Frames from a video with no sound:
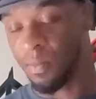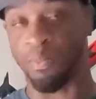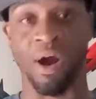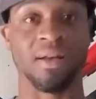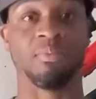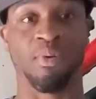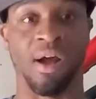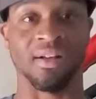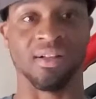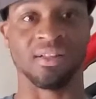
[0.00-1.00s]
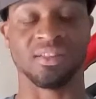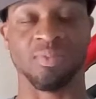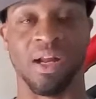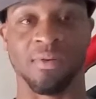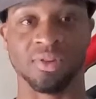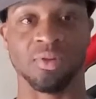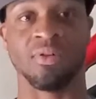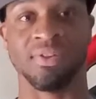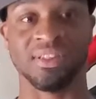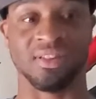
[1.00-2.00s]
Bryton products when I was
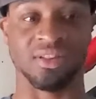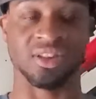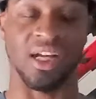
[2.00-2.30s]
doing research.